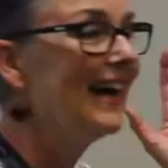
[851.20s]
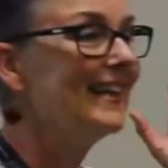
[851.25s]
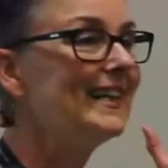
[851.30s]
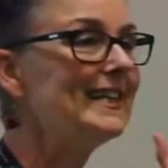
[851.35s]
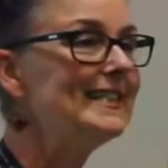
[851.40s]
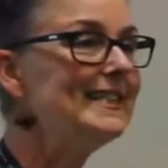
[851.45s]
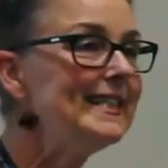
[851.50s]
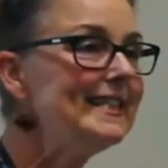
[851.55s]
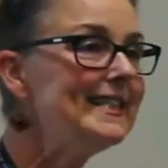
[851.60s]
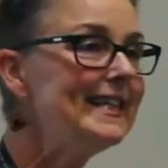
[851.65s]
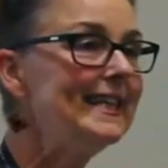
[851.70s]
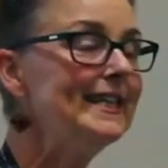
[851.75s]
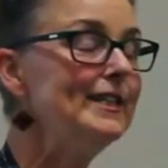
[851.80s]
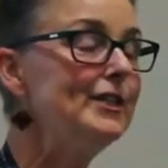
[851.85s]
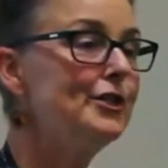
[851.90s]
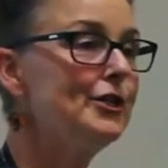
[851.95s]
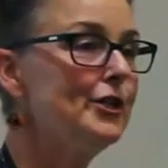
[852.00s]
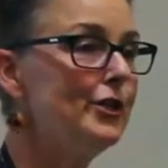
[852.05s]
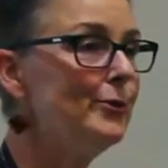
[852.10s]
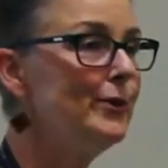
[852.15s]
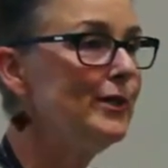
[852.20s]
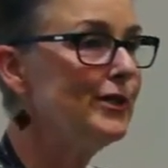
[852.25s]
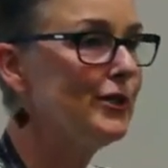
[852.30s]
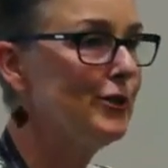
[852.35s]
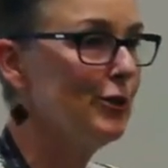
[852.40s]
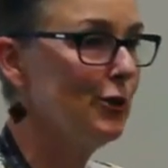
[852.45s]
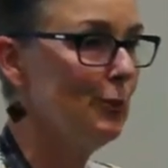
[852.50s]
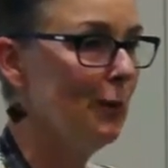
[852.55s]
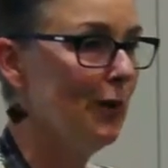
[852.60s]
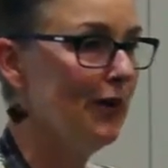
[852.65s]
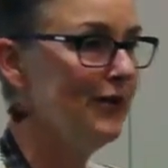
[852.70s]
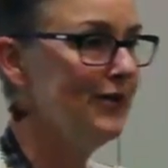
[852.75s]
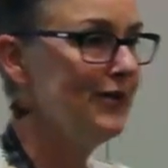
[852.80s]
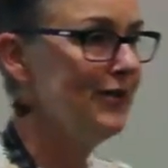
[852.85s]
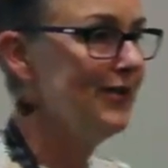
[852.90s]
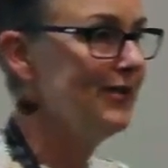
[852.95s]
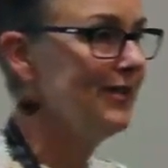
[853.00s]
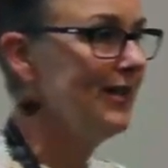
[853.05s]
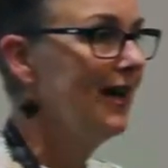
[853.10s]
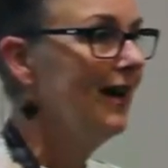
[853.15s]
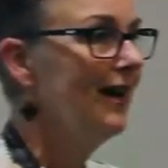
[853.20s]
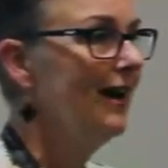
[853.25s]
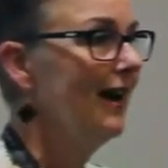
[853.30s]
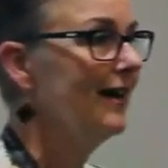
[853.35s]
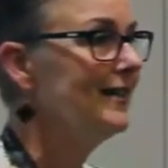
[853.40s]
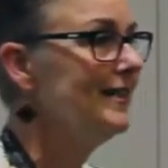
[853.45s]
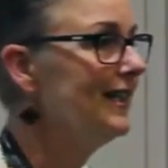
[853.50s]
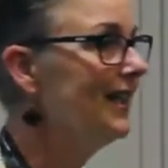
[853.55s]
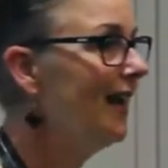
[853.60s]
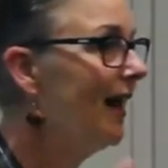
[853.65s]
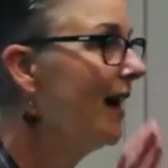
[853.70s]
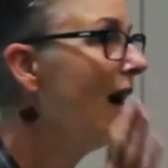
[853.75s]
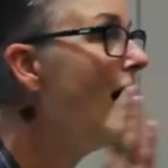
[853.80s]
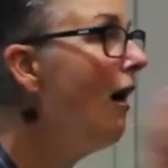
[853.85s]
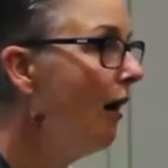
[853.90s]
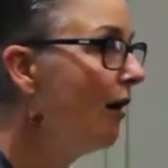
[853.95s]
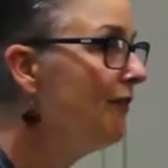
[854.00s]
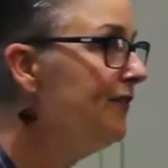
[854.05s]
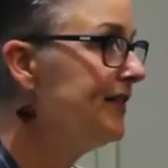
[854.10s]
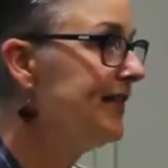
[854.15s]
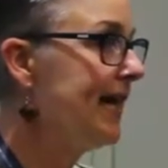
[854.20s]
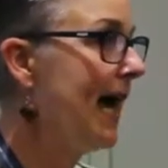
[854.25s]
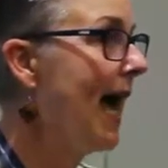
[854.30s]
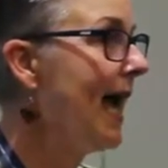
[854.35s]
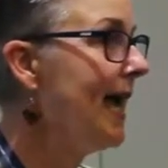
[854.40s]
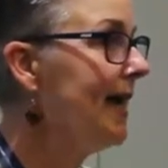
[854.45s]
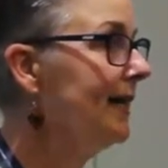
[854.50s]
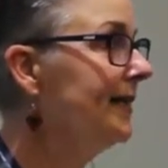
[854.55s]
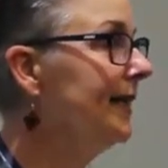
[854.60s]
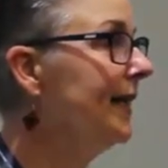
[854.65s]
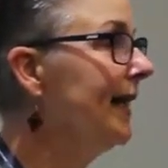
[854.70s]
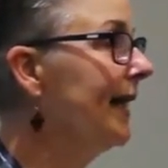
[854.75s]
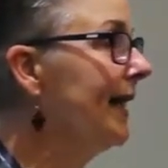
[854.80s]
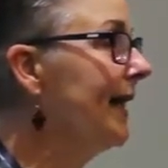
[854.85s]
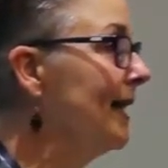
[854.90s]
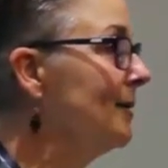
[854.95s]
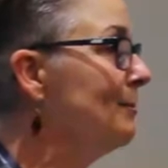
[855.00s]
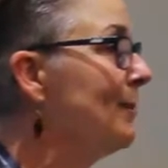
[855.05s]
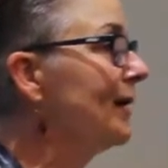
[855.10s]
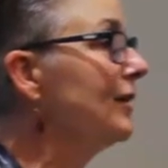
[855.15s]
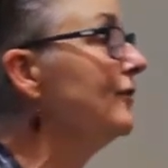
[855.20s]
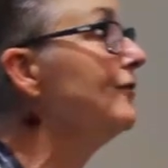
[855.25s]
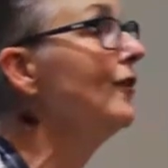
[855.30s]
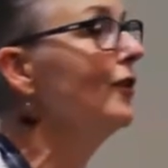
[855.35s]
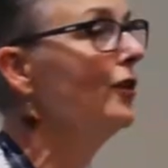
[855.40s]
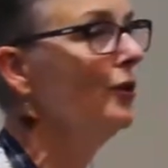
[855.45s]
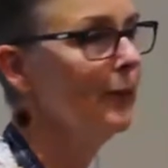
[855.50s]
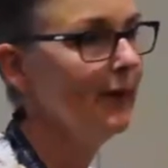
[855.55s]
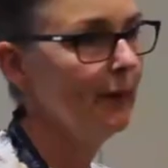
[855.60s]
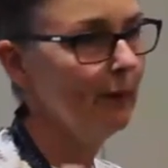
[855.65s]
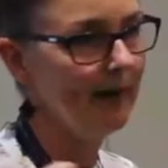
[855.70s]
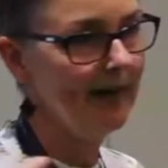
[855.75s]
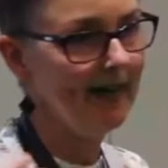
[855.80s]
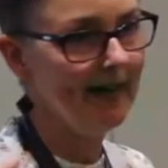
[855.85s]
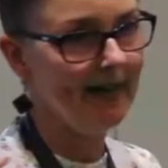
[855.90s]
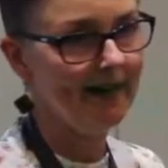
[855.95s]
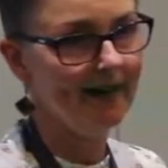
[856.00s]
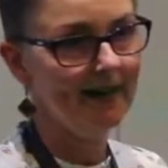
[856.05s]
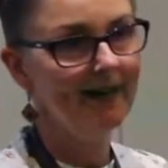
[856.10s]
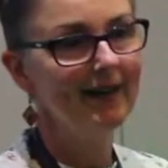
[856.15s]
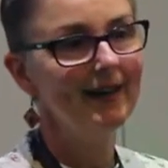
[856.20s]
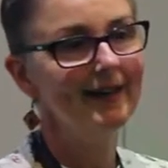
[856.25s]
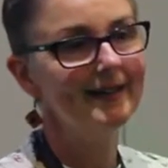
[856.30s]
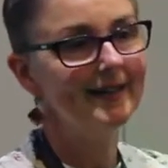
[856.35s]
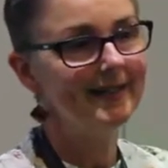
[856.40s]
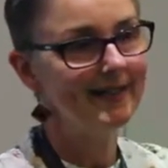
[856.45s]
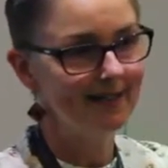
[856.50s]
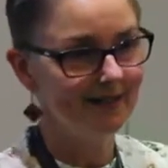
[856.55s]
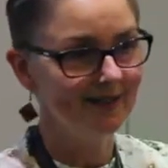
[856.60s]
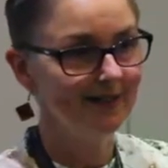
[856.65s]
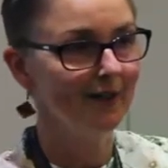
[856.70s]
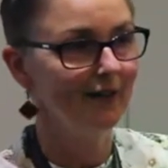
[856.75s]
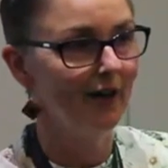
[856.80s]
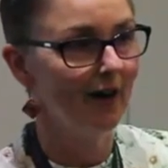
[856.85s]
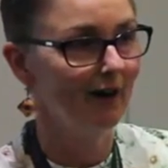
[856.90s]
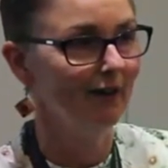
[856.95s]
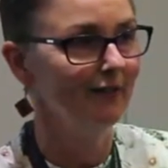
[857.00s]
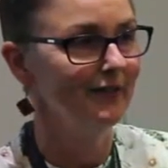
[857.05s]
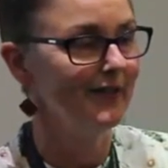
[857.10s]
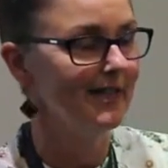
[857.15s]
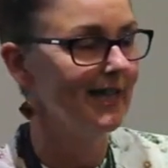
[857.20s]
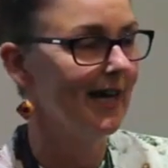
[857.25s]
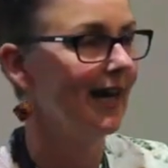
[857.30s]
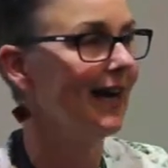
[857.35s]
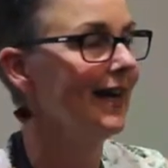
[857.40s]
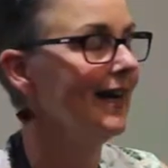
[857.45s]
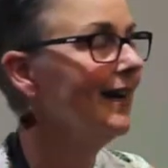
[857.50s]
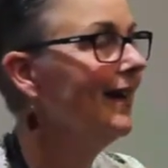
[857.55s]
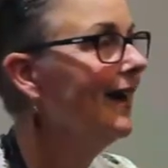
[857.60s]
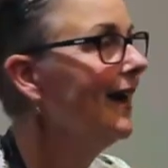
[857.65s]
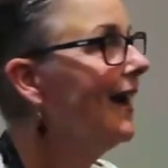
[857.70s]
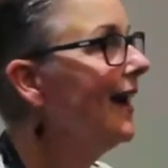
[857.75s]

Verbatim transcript: And I did it in two instalments. I did like half a day and then I came back the following week and I did another half a day.